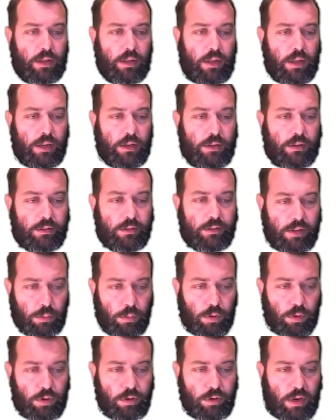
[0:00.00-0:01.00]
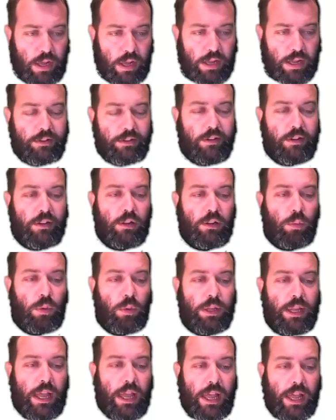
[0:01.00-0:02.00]
And so on until
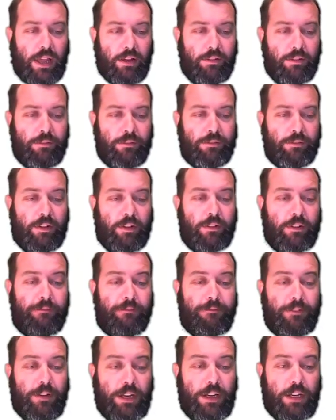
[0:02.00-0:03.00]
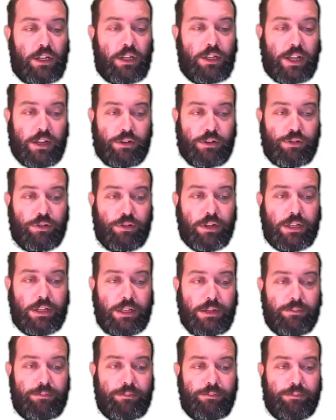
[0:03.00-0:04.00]
we have finished our
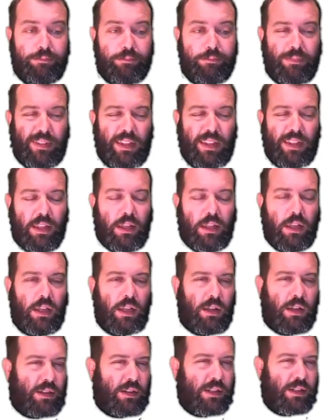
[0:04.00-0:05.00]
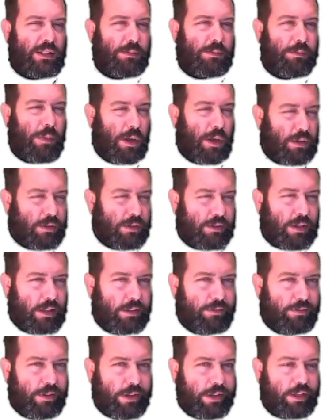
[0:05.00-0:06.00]
tree. And it's
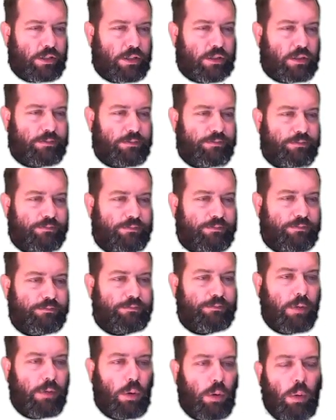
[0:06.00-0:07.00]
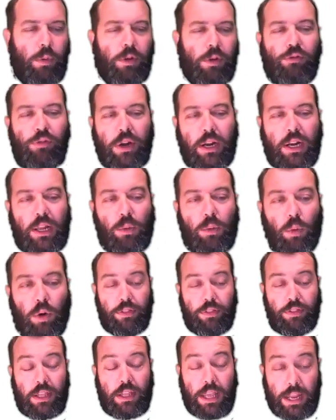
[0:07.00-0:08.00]
mostly finished, but what we really
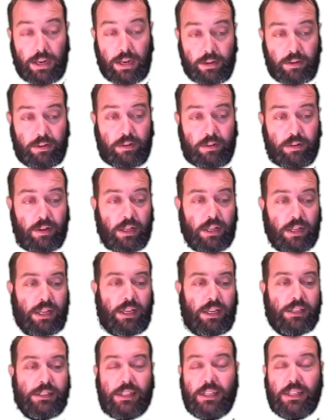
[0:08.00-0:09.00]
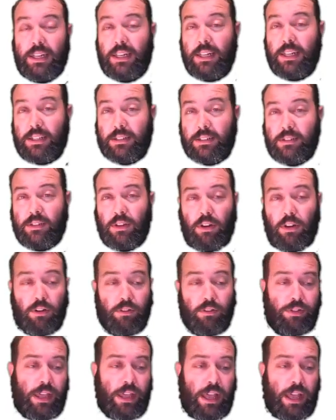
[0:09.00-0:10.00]
at the end is a list
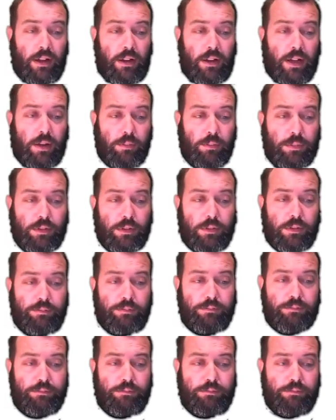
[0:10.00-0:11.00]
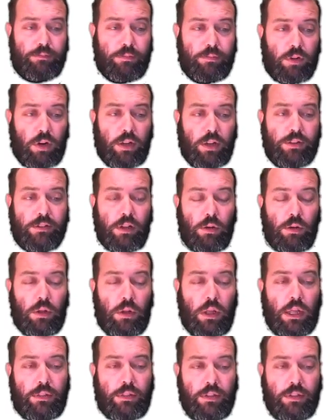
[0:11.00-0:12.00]
of the outcomes. Right, so
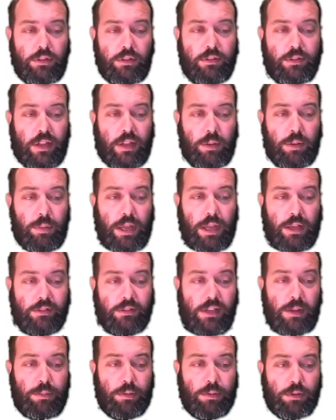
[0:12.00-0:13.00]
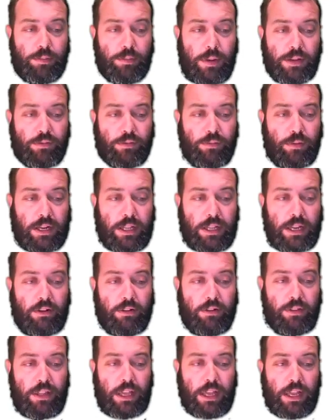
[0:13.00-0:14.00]
this is going to be our sample space really here
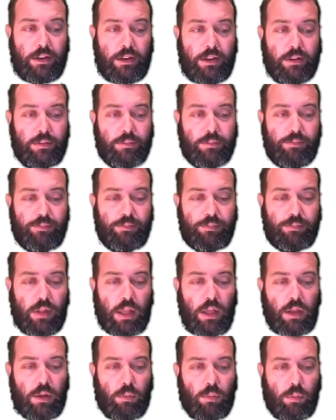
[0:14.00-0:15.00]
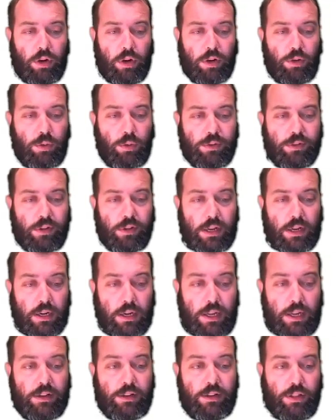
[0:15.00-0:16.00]
at the end. What I do is I
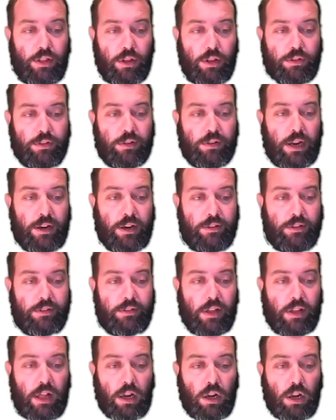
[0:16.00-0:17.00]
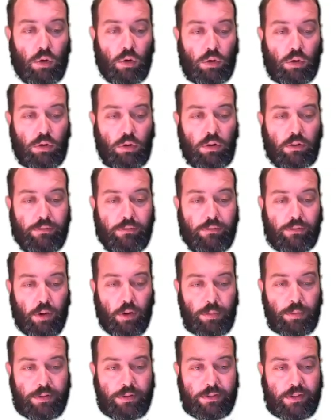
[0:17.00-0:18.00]
collect those letters along
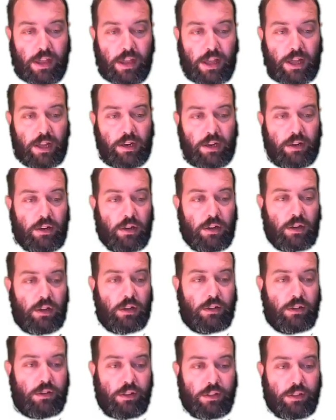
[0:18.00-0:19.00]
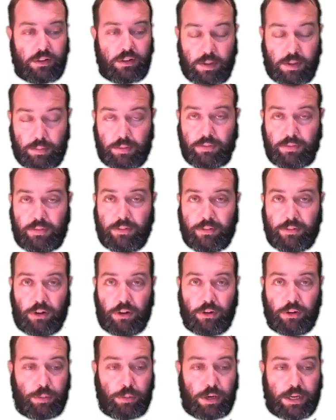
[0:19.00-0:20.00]
from the start to the tip of the
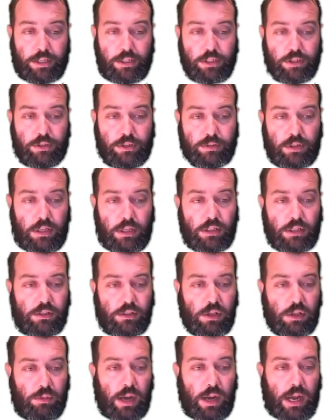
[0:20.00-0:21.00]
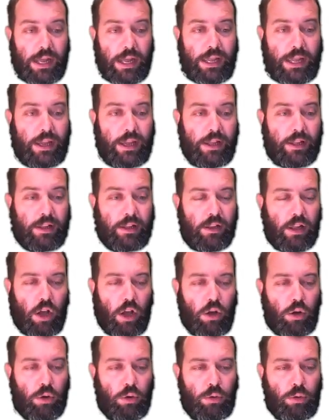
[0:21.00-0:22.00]
final branch. So
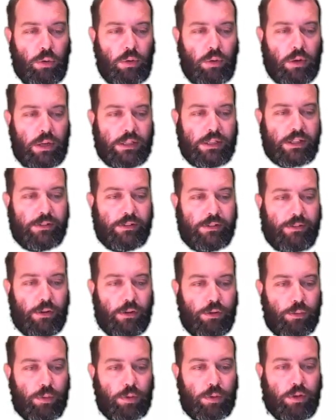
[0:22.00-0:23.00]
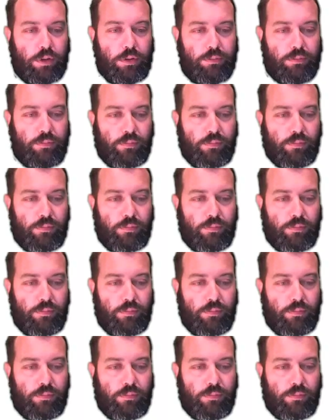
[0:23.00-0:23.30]
A-L-O is the first word.